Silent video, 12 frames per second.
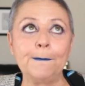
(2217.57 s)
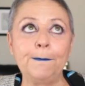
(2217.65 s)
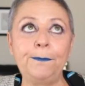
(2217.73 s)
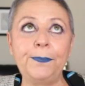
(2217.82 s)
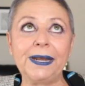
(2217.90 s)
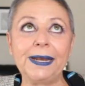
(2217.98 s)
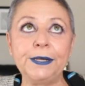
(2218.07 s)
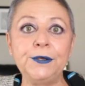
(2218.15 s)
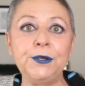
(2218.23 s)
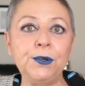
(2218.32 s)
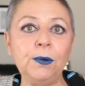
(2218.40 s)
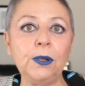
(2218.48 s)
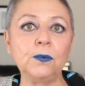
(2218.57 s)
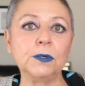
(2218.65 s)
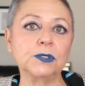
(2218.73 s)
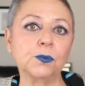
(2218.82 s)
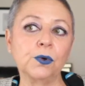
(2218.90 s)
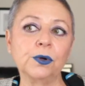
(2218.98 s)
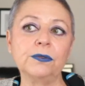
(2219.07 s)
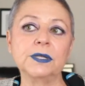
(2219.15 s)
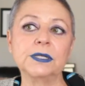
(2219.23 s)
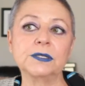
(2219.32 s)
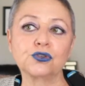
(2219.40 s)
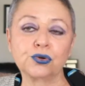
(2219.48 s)
but I knew it was worth
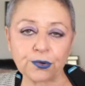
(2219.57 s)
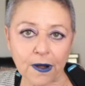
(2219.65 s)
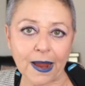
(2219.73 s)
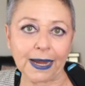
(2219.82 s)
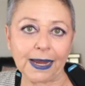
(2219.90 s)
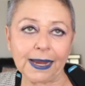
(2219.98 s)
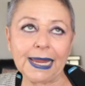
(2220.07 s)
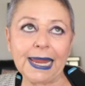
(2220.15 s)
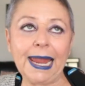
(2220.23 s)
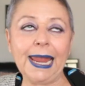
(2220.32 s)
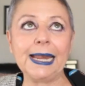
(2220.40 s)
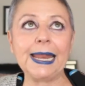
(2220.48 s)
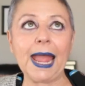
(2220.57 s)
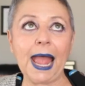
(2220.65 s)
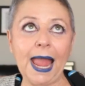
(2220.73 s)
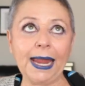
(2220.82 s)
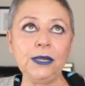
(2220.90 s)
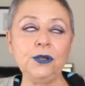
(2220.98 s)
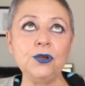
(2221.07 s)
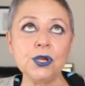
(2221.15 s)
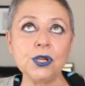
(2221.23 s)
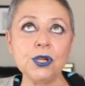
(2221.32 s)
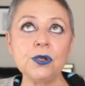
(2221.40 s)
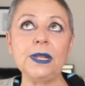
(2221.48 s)
trying. And I
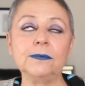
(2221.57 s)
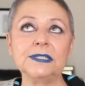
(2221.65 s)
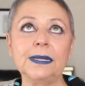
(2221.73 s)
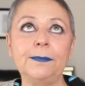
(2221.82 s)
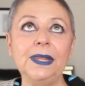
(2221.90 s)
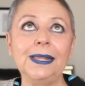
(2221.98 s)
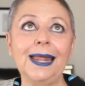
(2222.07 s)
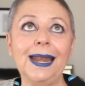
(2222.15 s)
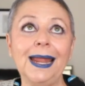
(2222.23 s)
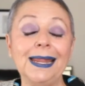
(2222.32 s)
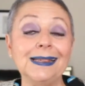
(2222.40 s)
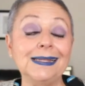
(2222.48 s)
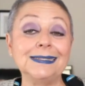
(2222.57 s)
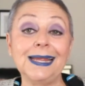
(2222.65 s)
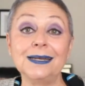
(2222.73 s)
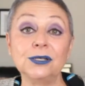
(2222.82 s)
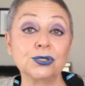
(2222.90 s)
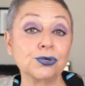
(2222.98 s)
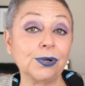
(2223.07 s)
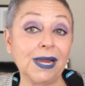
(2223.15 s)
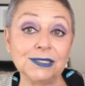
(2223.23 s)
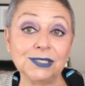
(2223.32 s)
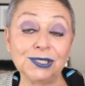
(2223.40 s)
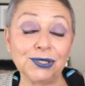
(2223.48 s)
knew it was something that I at least had to try
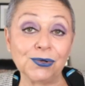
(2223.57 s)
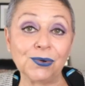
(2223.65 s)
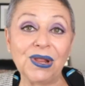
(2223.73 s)
to do.